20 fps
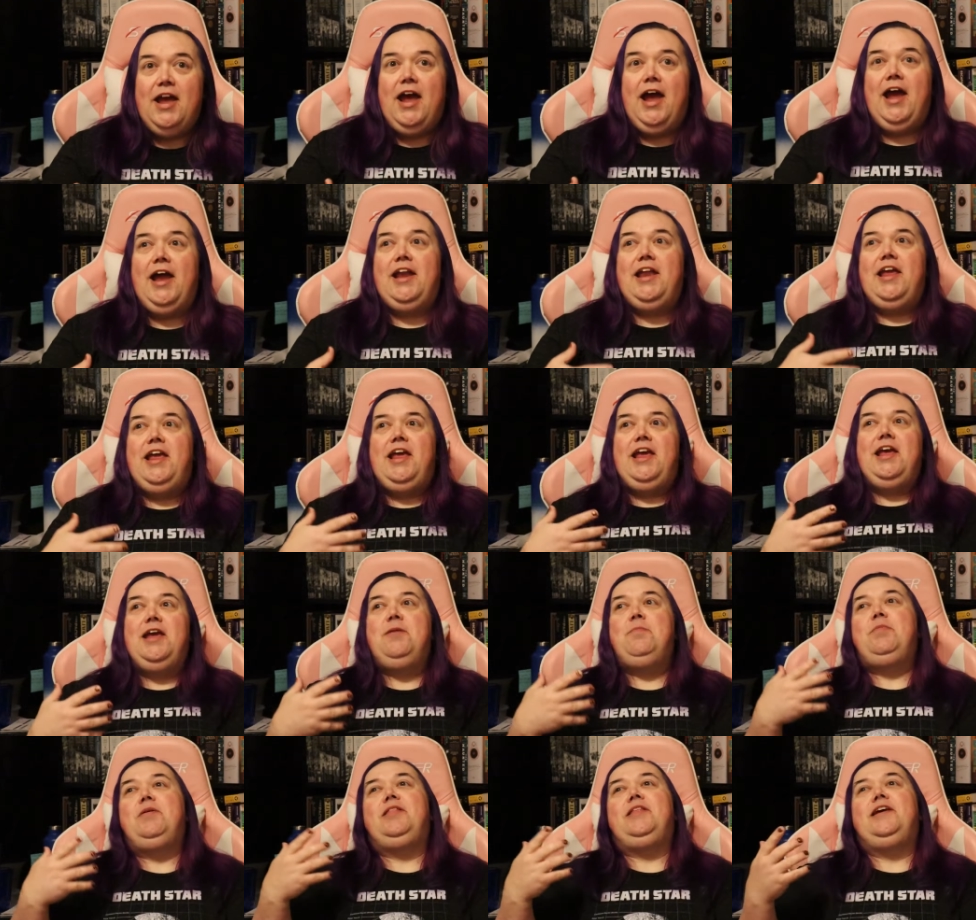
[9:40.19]
and he
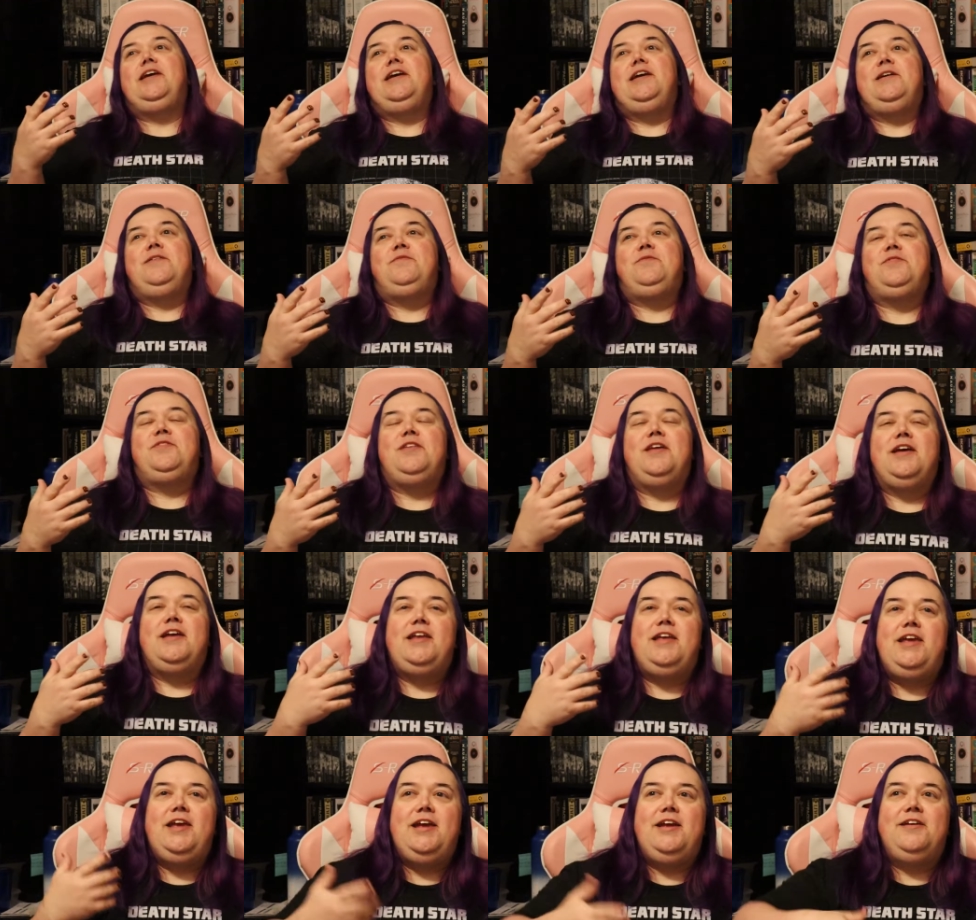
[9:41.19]
believes that
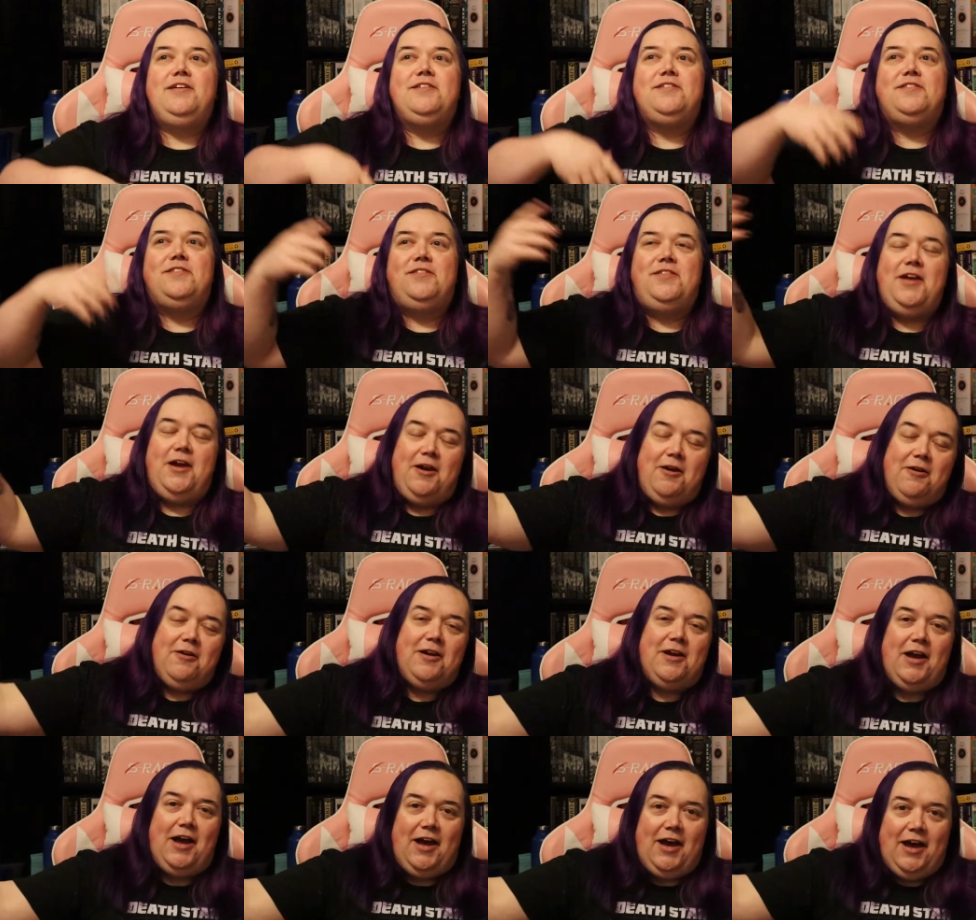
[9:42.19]
he is their
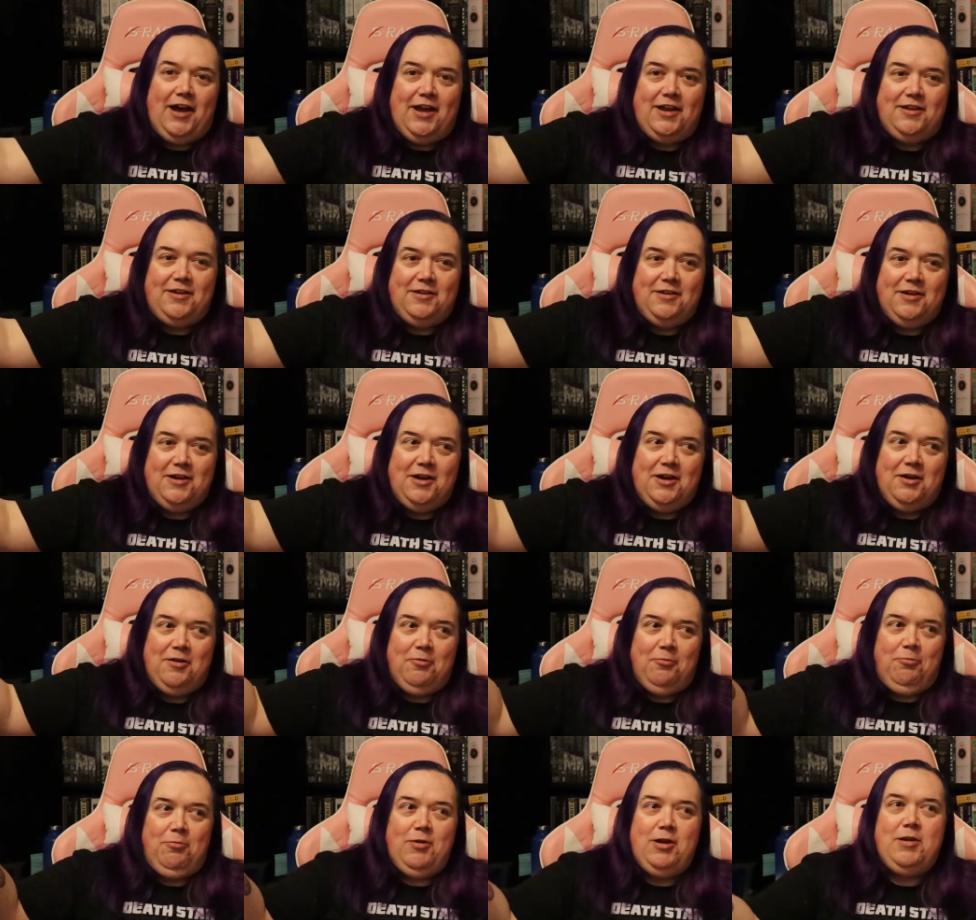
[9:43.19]
god
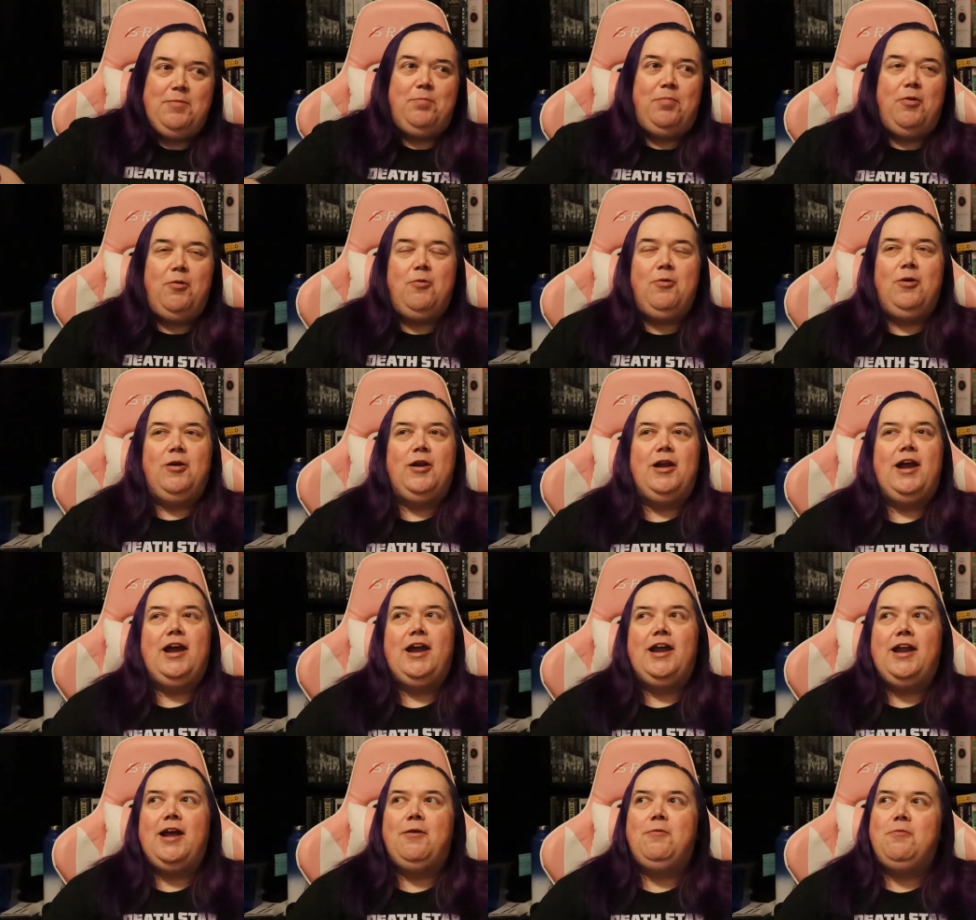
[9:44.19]
reborn,
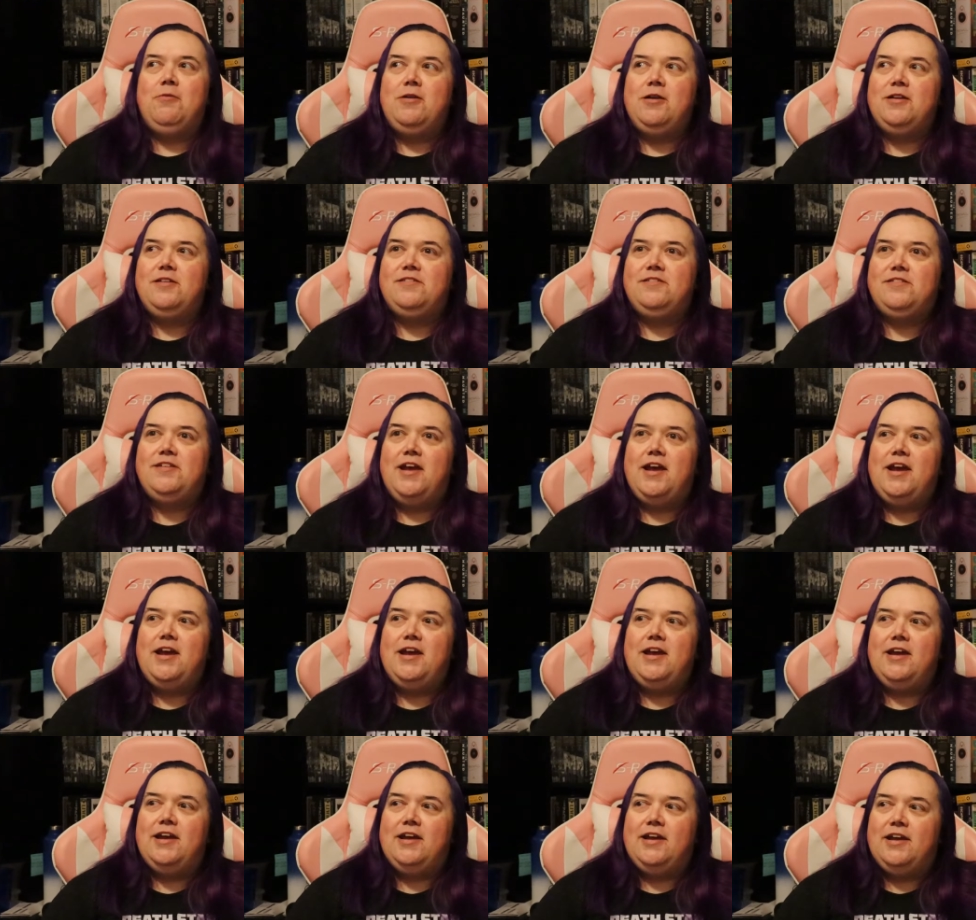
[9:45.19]
and I want to
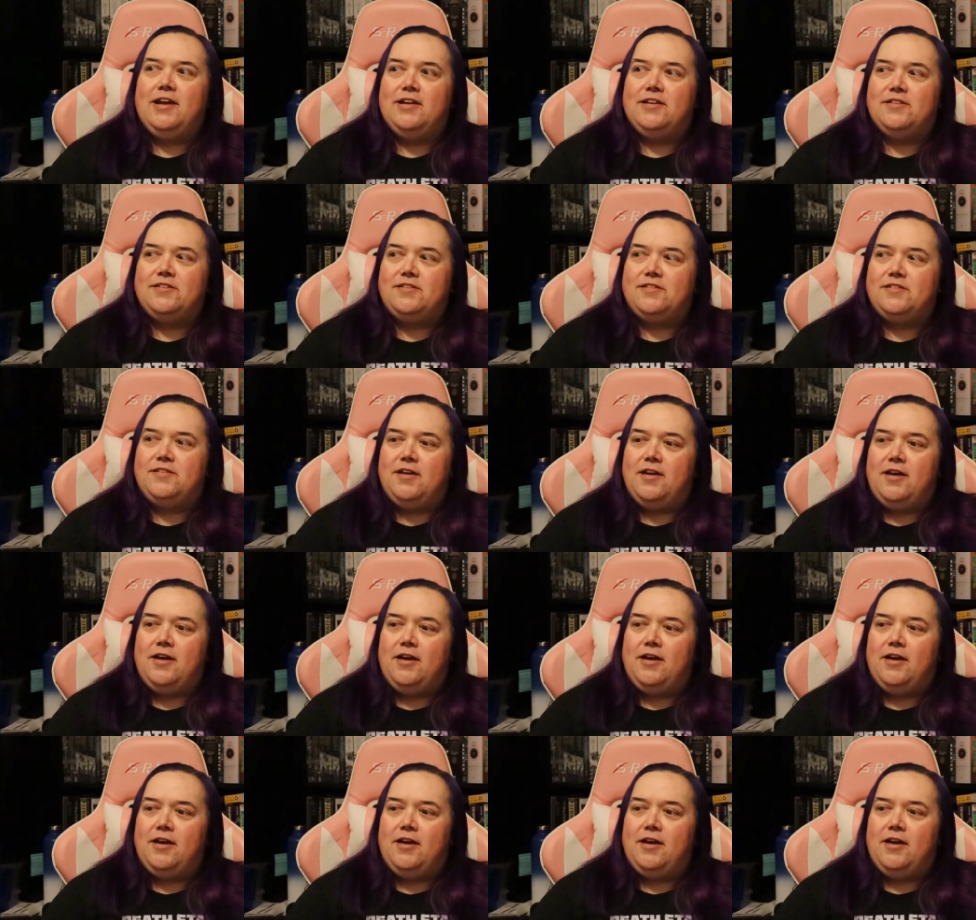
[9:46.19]
say it's